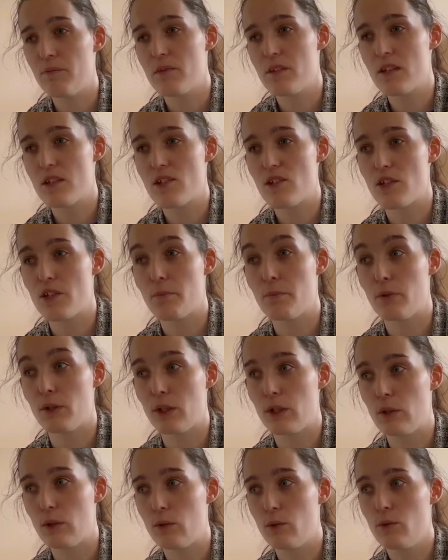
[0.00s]
So the
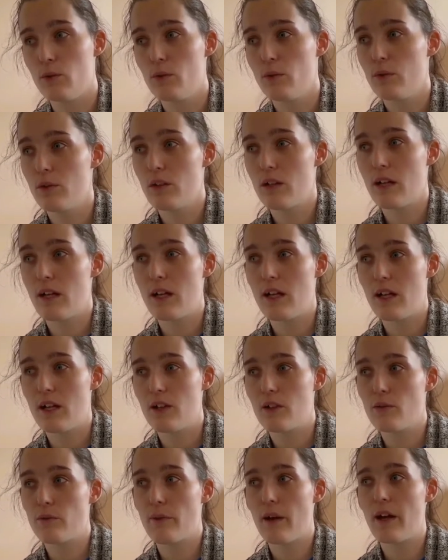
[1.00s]
blue and
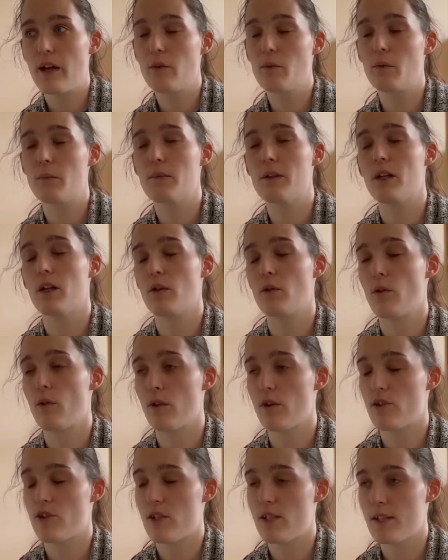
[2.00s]
the red would be a
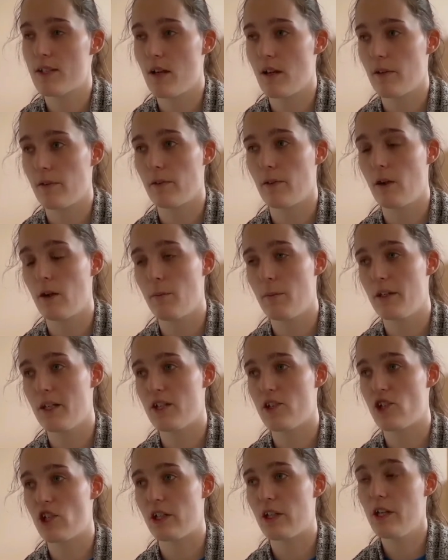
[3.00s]
gorgeous color
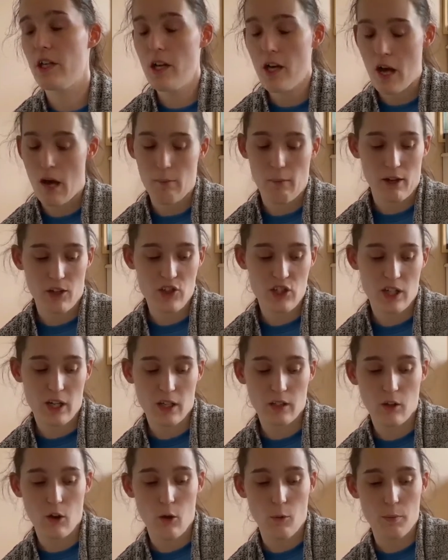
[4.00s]
combination. I'm actually kind
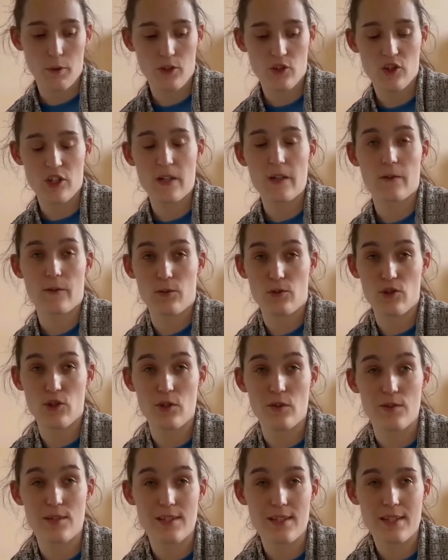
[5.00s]
of hoping she either
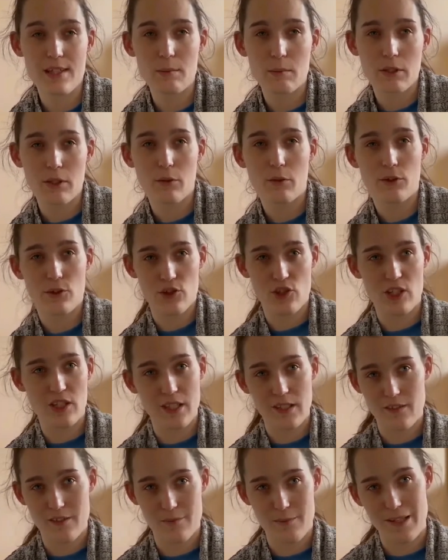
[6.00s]
chooses the blue or she
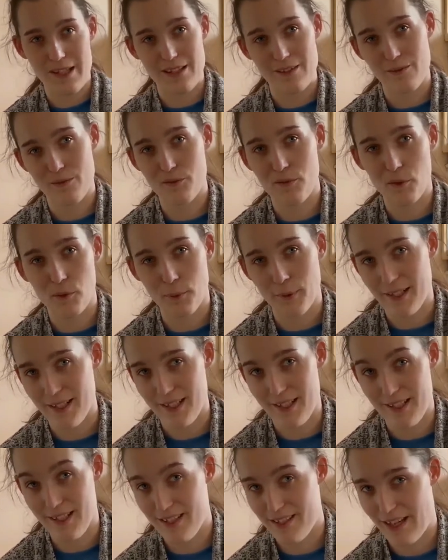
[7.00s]
gives me full reign
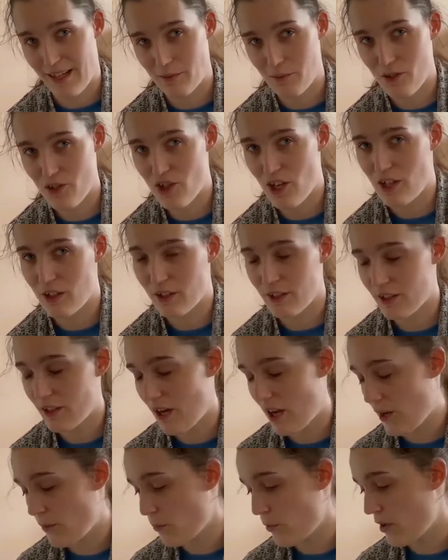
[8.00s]
to decide which color
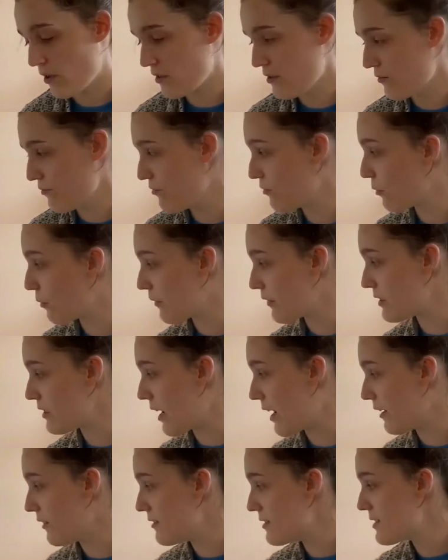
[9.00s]
I want for the
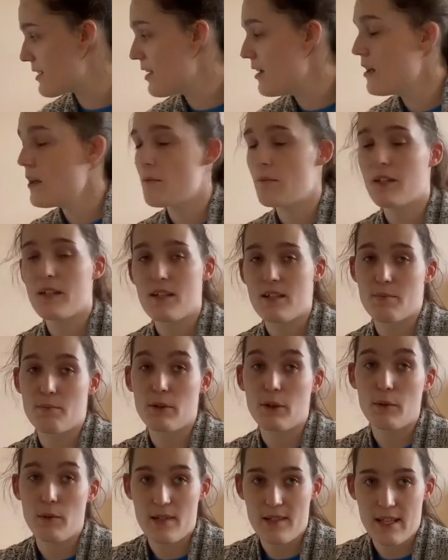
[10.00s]
tiles, because
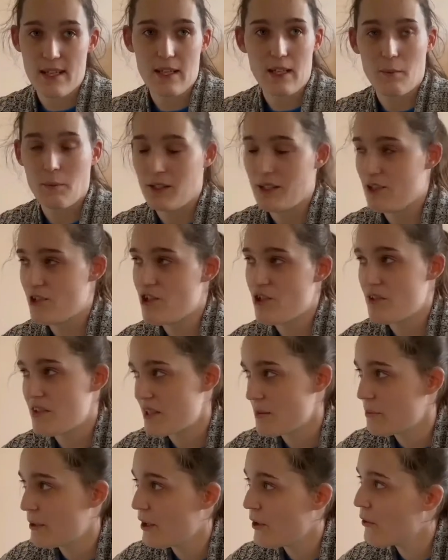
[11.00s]
blue is it. I'm gonna choose
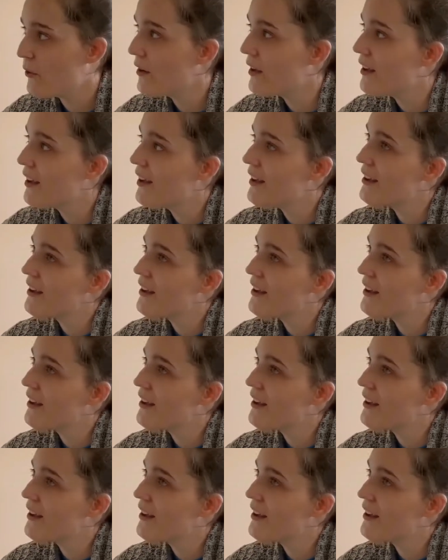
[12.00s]
the blue.